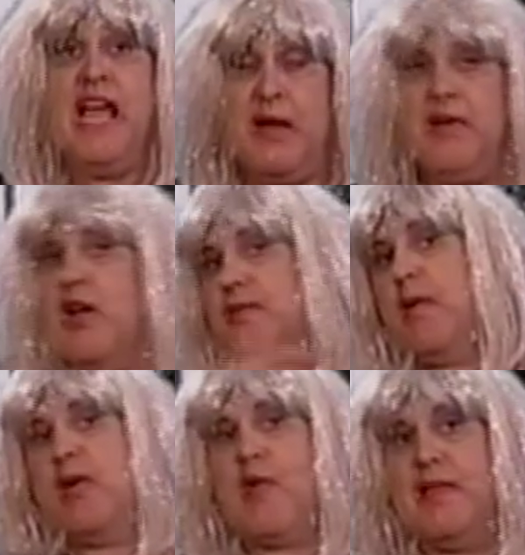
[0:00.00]
Even though
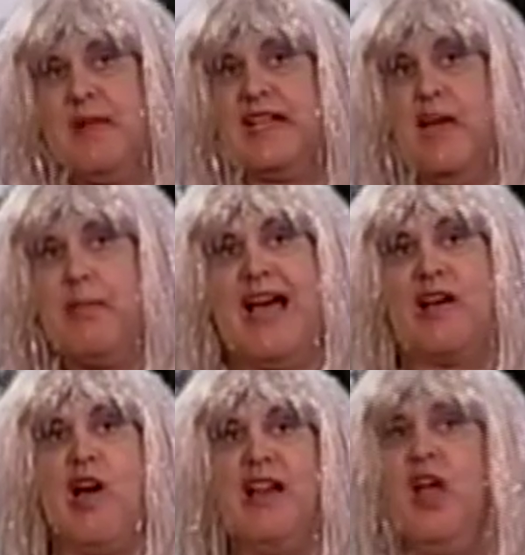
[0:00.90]
Springer wants me to come back
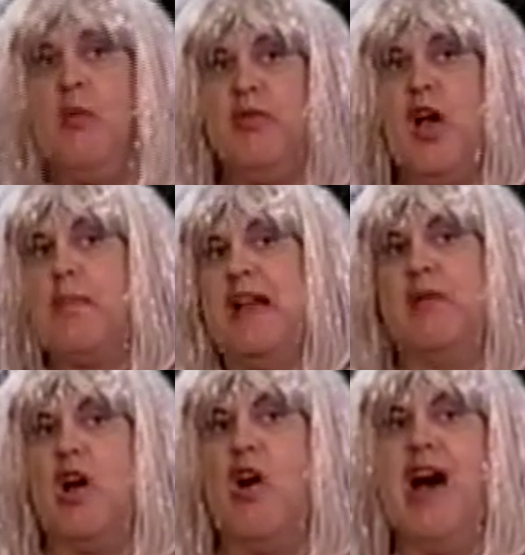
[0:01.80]
on, well, nobody will
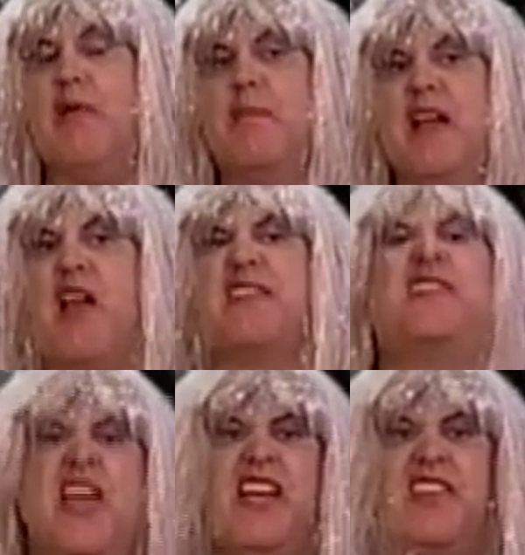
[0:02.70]
go on with me. They're
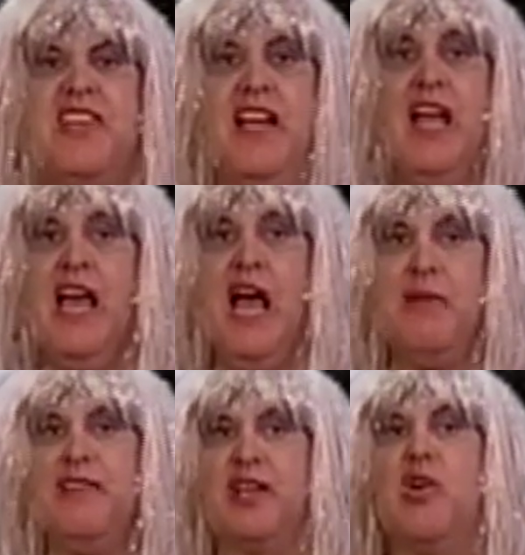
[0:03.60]
chicken shit. I mean,
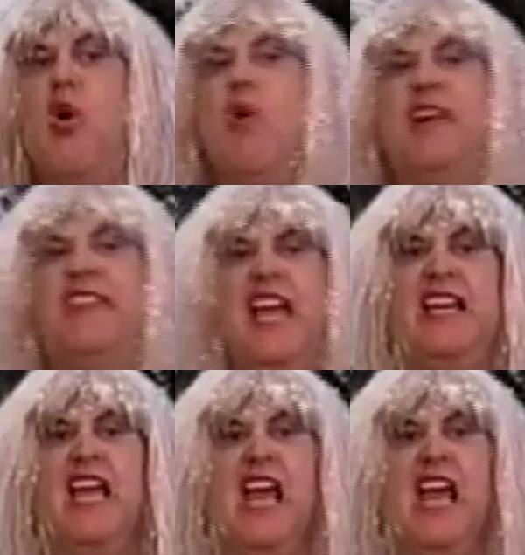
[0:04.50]
it's the coolest thing.